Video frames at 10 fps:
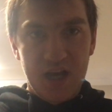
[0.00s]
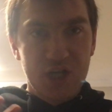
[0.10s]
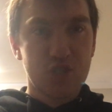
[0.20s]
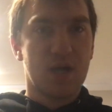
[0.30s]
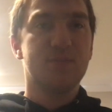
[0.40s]

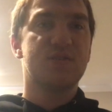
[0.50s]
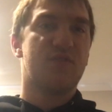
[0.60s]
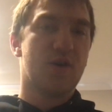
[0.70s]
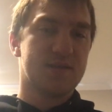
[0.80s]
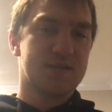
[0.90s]
James
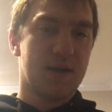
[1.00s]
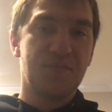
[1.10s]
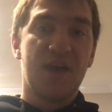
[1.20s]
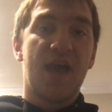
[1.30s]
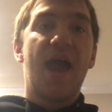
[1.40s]
Foster.
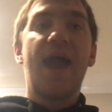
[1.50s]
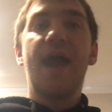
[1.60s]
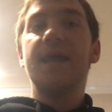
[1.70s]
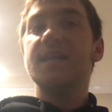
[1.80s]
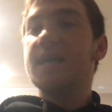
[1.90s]

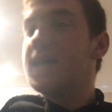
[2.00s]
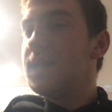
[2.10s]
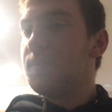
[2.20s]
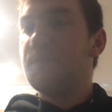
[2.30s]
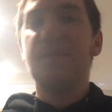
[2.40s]
And
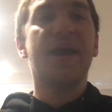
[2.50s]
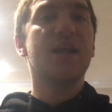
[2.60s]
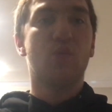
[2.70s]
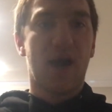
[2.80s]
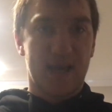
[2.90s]
in many
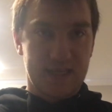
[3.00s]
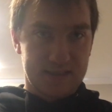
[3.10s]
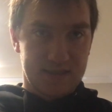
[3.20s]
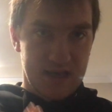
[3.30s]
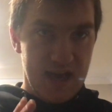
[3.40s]

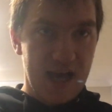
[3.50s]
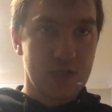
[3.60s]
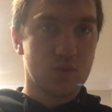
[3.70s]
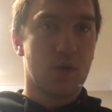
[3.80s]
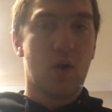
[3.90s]
ways
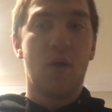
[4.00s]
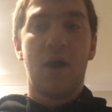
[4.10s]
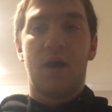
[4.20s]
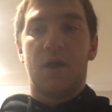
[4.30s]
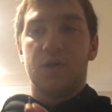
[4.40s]
as well,
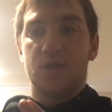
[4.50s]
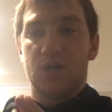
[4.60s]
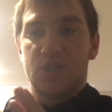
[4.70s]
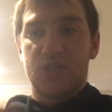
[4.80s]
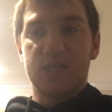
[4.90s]
you know,
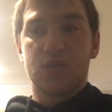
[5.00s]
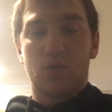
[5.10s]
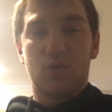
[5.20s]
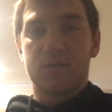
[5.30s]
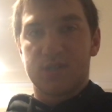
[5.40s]
she's
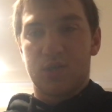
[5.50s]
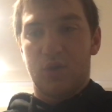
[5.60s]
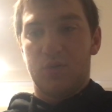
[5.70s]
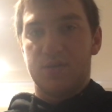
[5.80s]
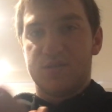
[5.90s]

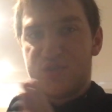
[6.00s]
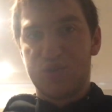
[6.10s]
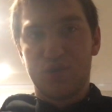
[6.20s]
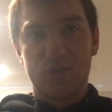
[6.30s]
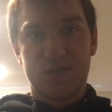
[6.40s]
also
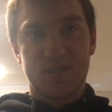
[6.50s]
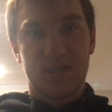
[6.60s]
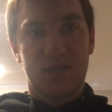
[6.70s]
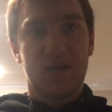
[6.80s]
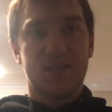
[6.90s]

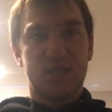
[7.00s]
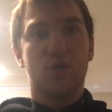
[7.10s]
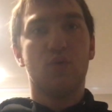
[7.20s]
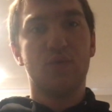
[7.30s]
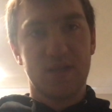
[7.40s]
seducing the
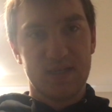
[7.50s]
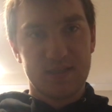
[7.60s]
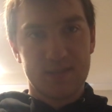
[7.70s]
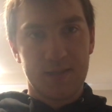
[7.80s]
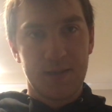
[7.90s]

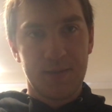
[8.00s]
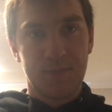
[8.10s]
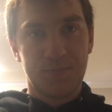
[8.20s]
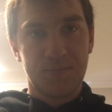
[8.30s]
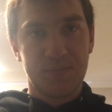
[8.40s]
audience.
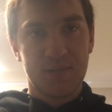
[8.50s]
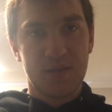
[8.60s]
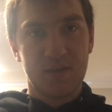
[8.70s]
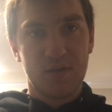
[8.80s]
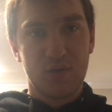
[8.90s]

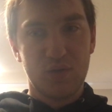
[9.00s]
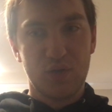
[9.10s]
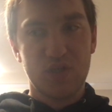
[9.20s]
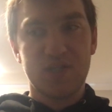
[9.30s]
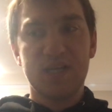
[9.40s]
You
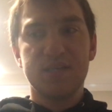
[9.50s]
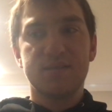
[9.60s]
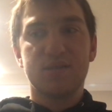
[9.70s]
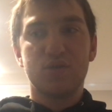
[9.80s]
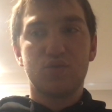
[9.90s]
know,
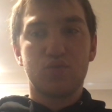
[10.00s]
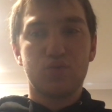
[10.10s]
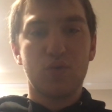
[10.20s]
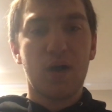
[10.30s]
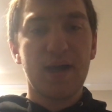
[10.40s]
she's
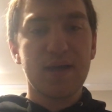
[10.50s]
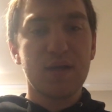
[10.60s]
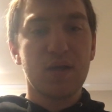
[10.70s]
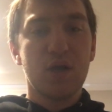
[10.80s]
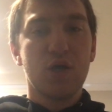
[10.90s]

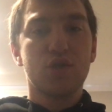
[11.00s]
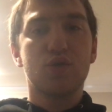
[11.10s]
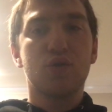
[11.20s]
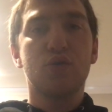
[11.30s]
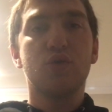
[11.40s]
trying
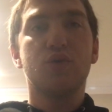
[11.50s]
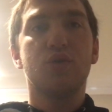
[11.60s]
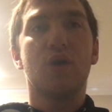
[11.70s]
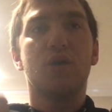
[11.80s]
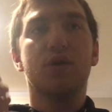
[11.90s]
to,
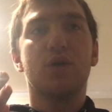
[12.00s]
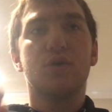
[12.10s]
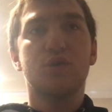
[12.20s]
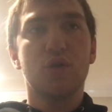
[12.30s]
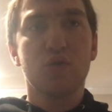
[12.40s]
you
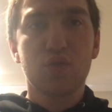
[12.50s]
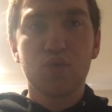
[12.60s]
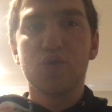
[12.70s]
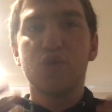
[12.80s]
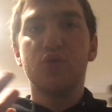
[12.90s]
know,
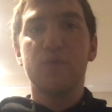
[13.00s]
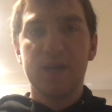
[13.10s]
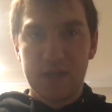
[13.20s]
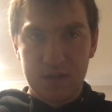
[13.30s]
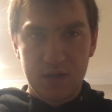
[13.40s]
lure you
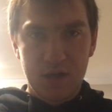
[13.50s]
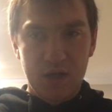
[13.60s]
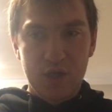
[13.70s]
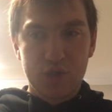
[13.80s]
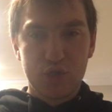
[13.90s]
in
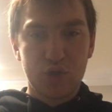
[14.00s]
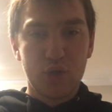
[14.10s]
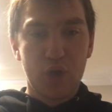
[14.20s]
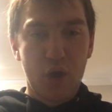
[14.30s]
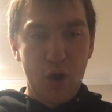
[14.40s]

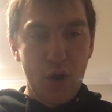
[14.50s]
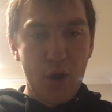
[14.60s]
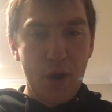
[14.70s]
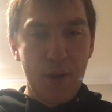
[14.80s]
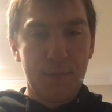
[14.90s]
to
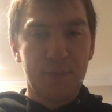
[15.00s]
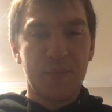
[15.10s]
her